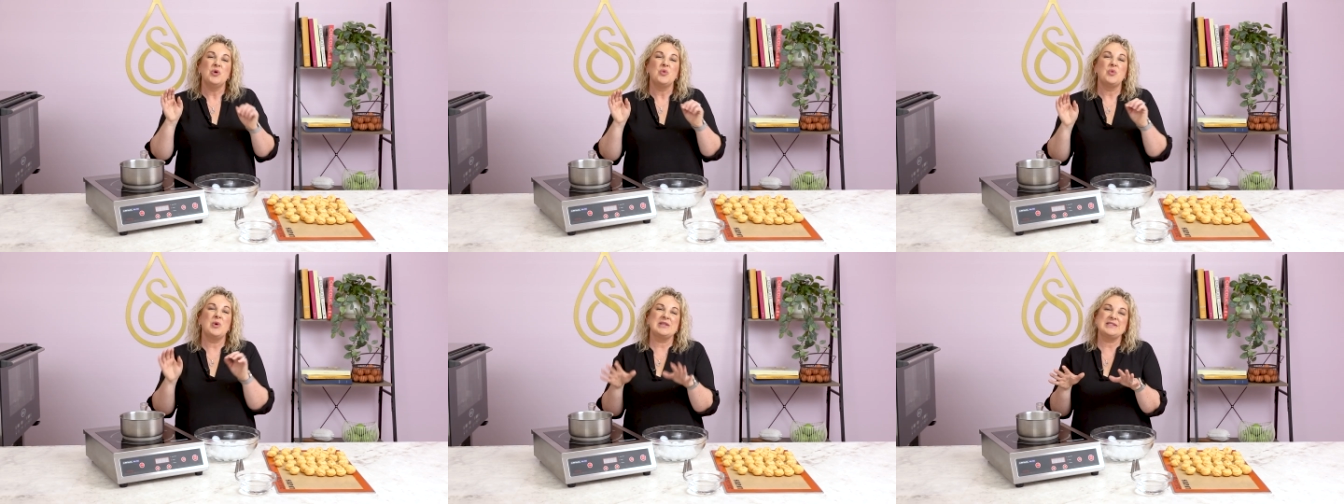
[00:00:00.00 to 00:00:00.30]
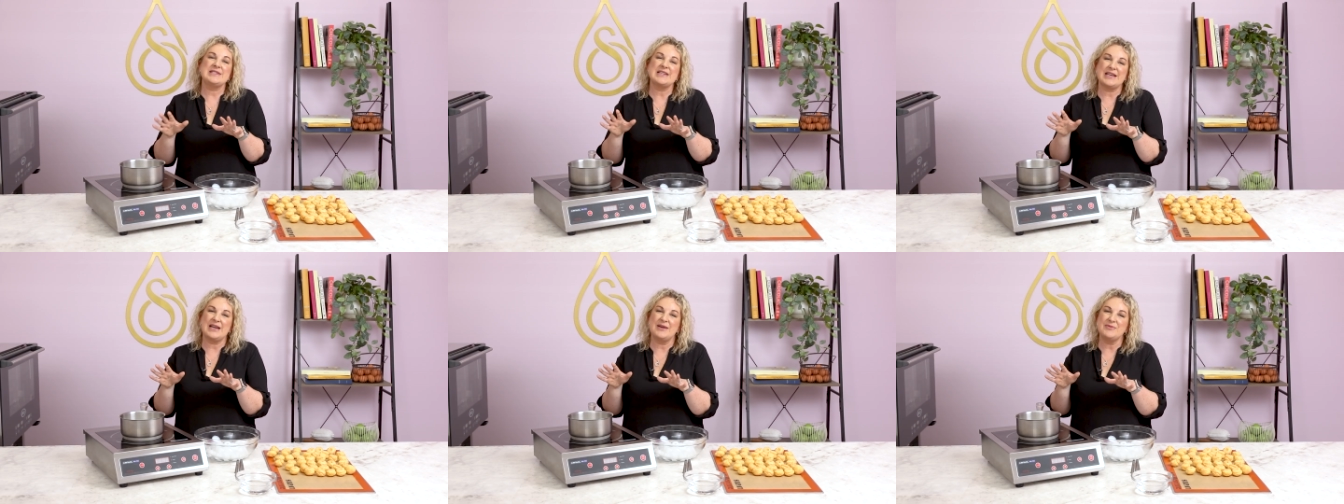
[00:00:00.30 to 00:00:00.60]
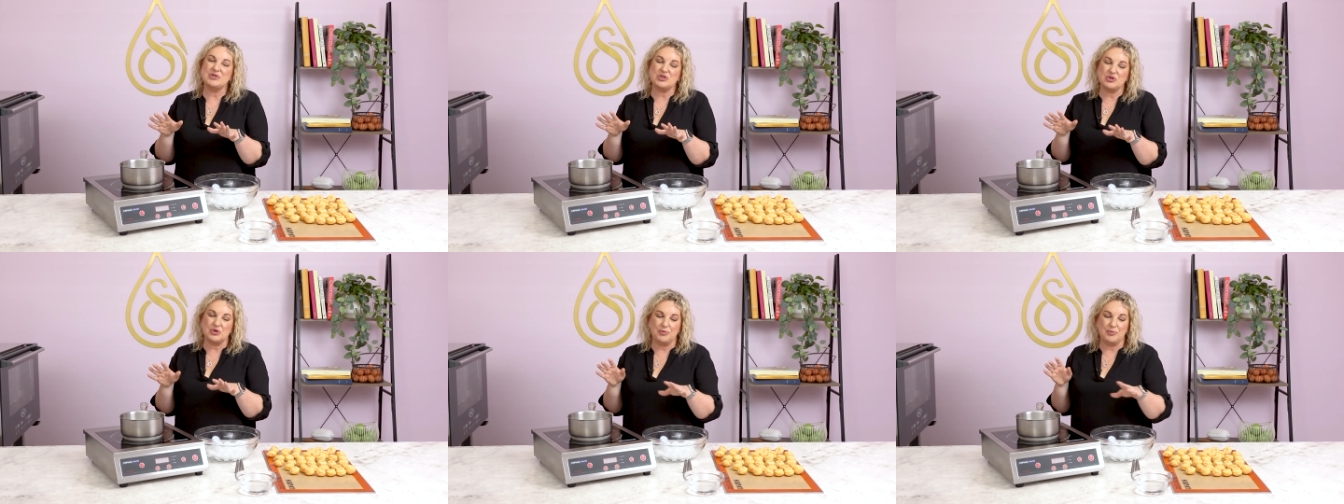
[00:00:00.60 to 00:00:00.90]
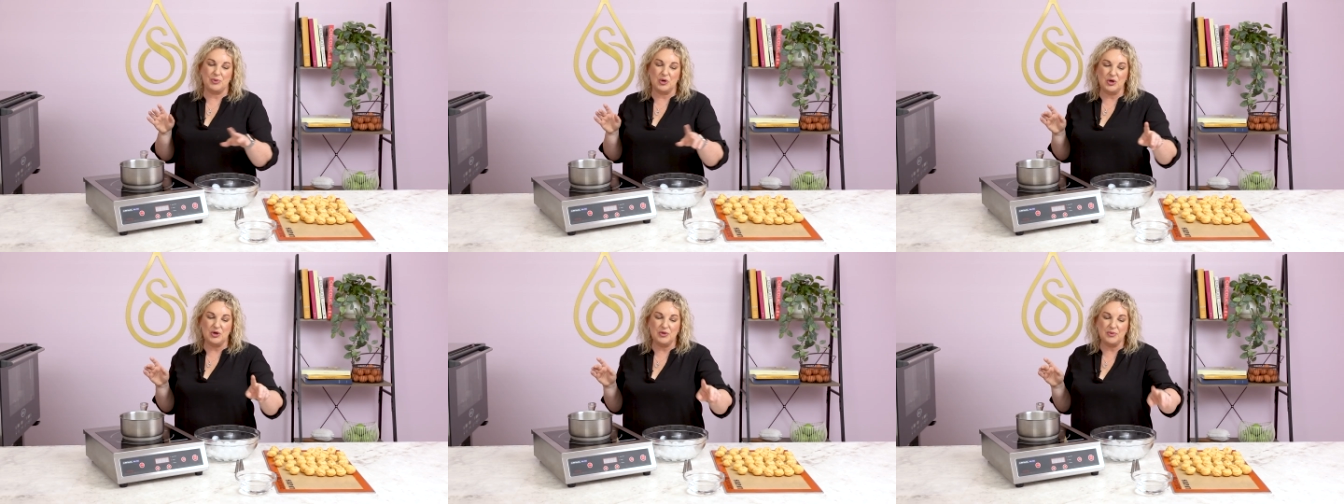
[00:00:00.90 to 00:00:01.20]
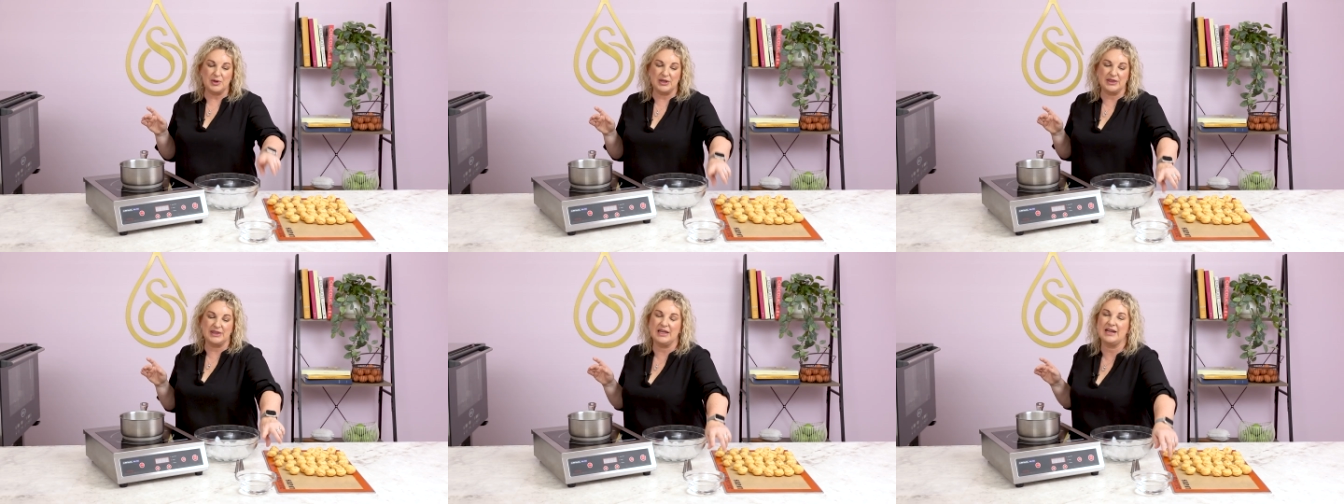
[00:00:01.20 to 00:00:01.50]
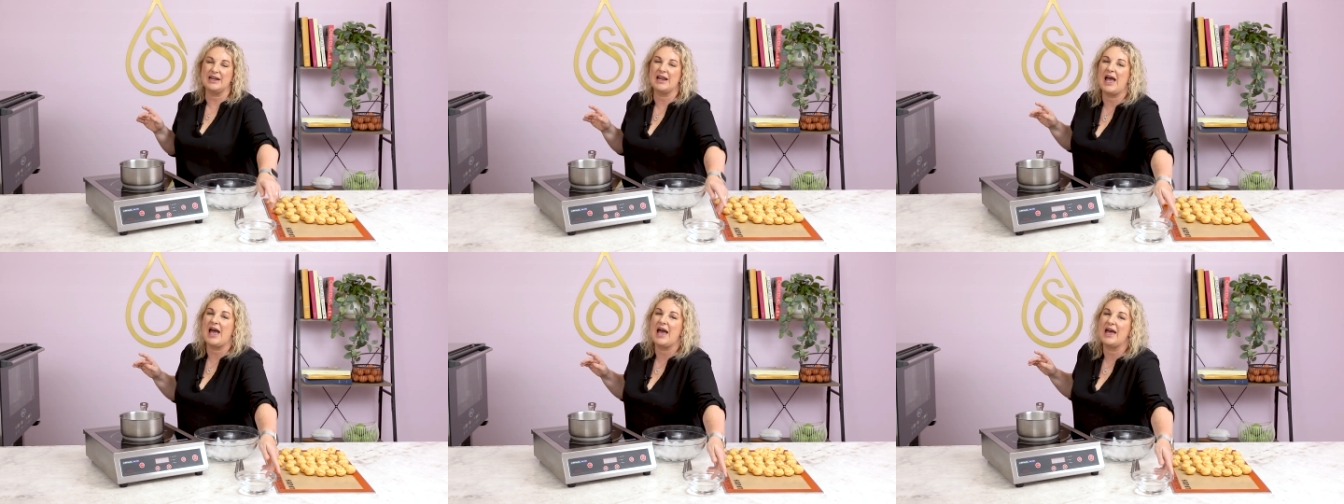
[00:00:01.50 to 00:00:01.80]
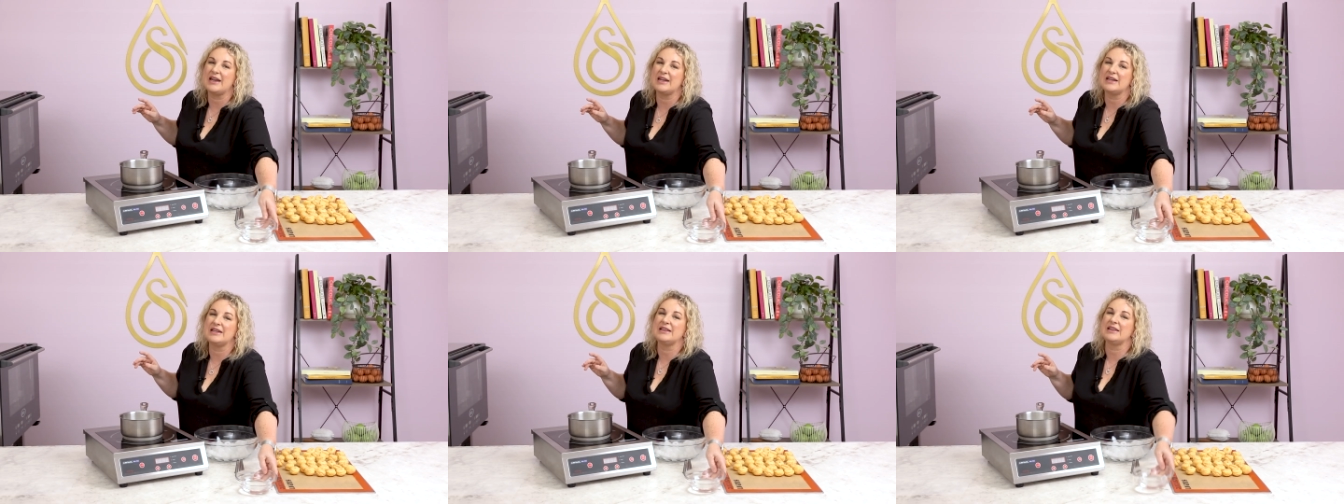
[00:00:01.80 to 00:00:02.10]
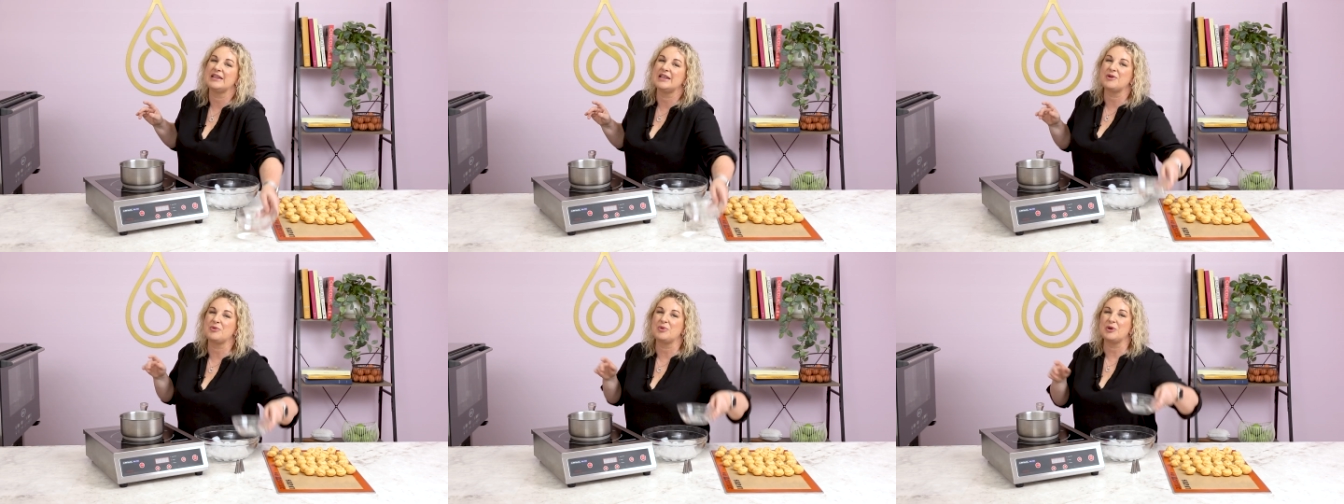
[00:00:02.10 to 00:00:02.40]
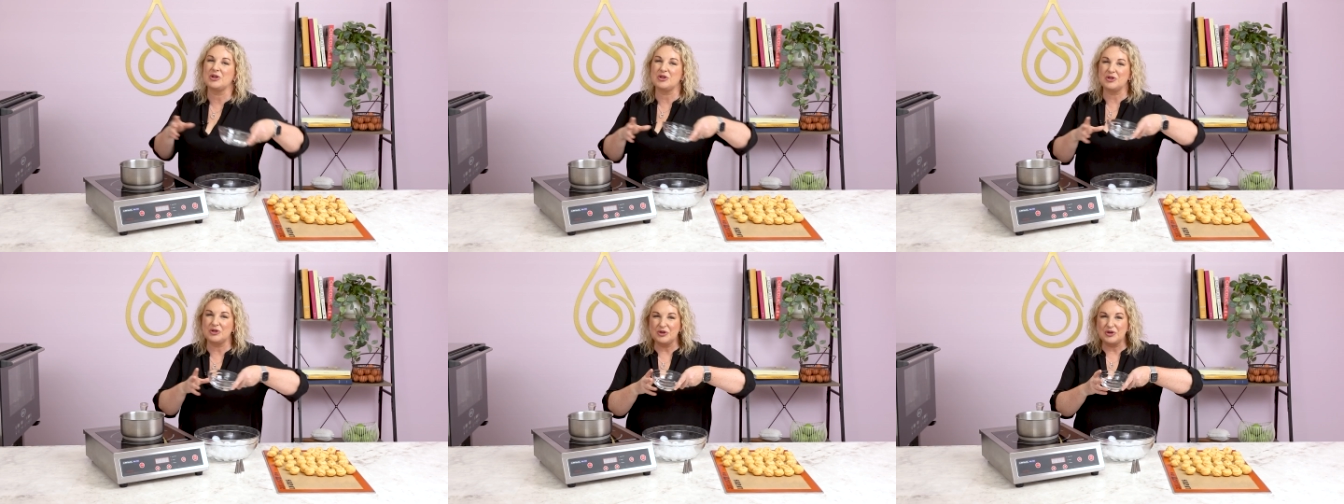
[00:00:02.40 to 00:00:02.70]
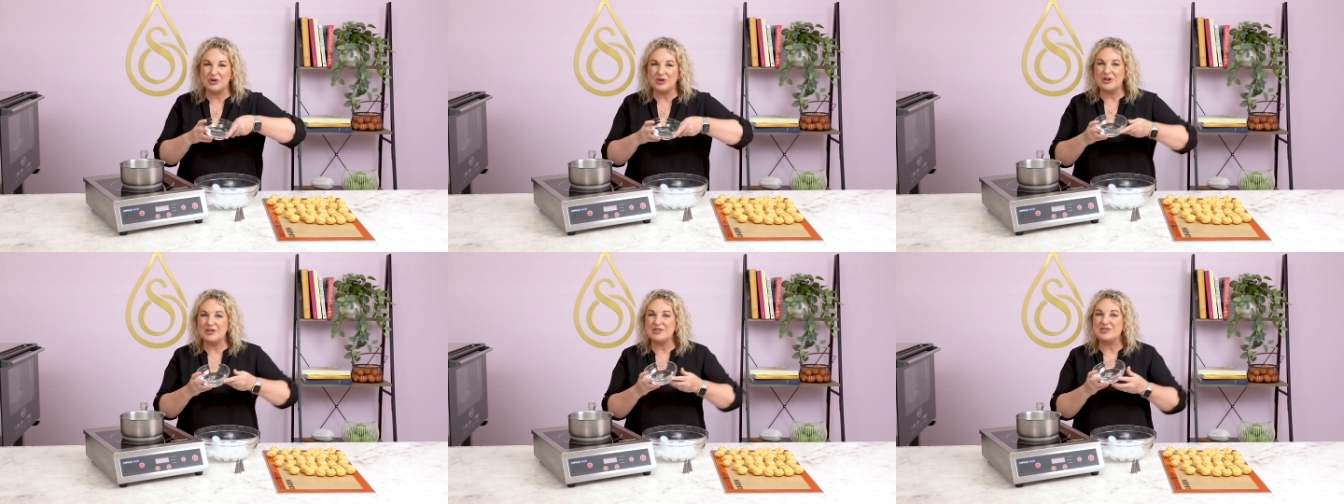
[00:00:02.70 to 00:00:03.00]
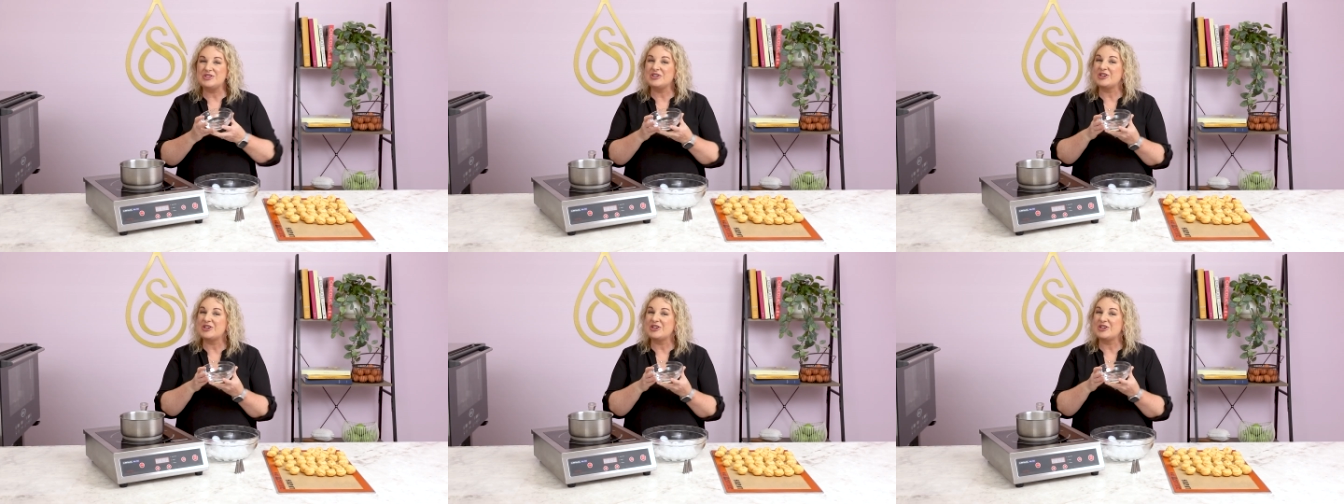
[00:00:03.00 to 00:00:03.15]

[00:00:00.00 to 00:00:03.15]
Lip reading: Once it comes to a boil, we then add in liquid glucose.